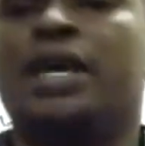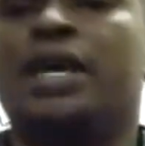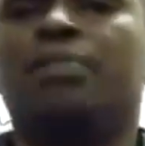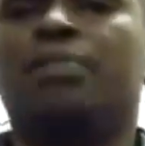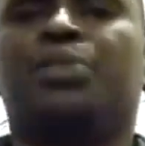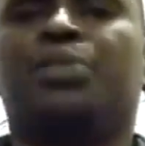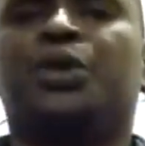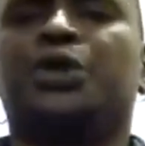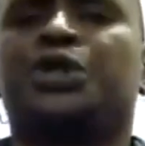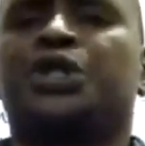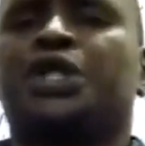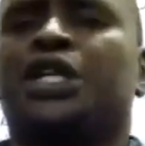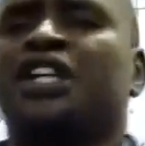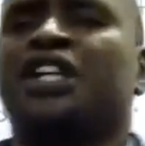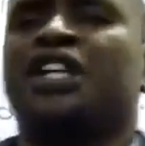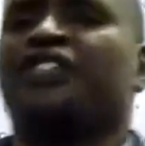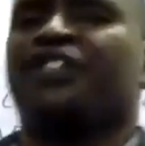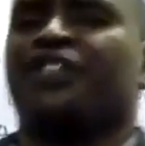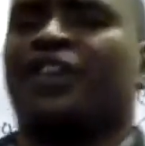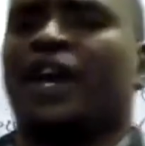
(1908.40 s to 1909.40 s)
input
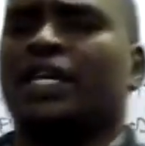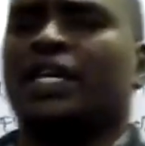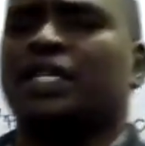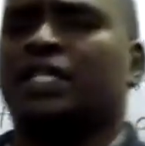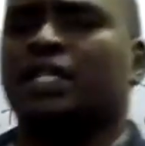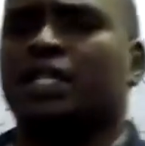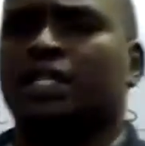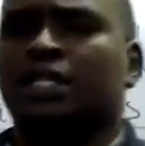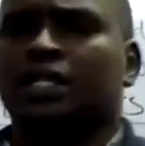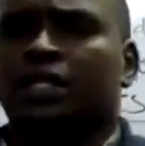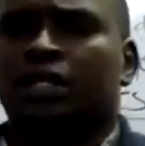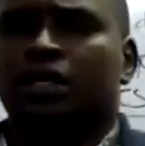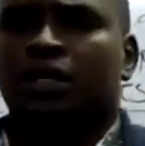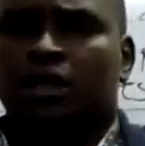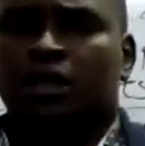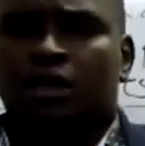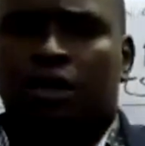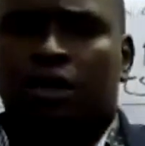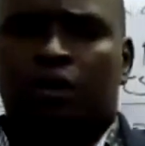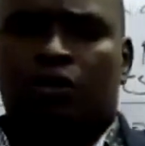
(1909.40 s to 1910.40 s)
devices.
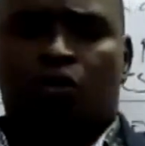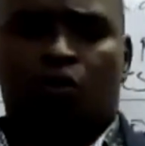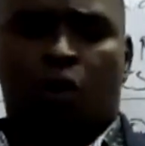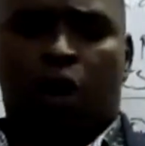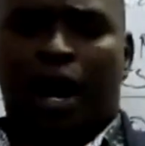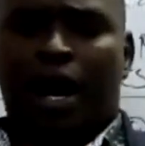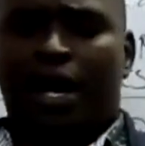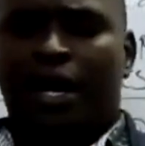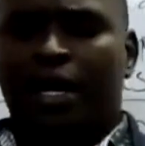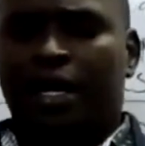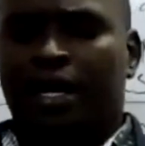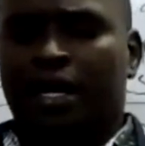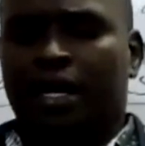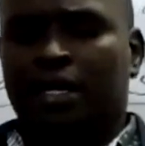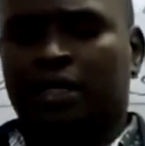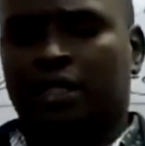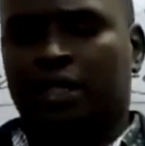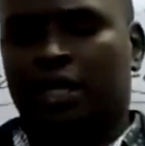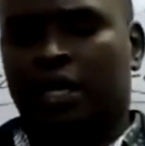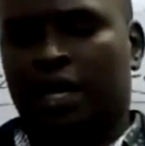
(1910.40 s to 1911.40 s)
One
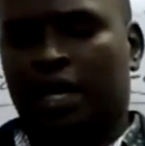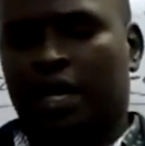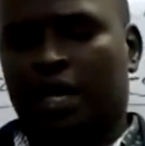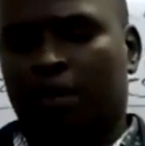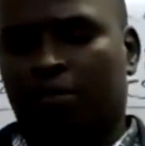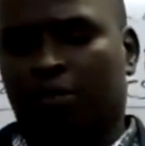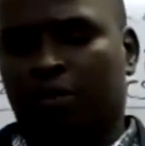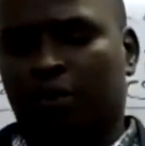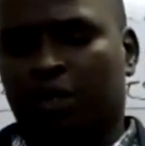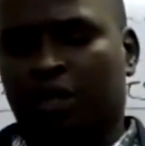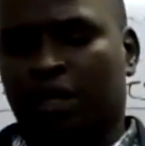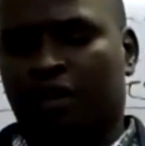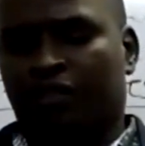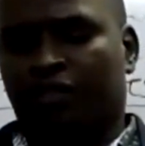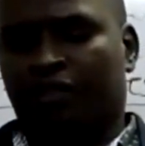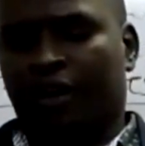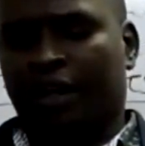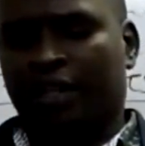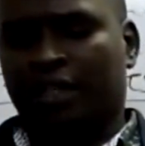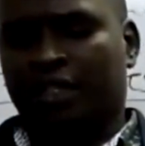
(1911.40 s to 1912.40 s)
is the input
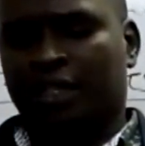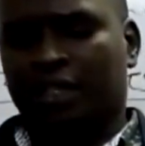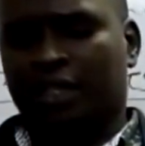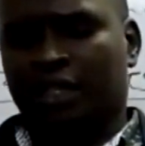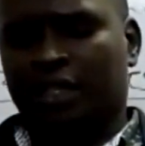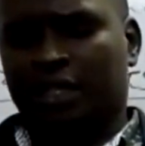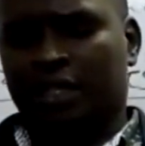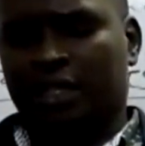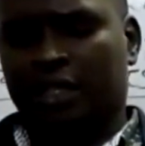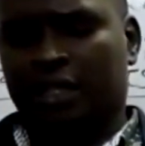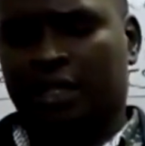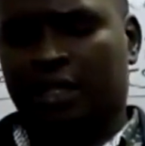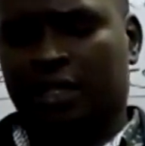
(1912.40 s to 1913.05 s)
devices.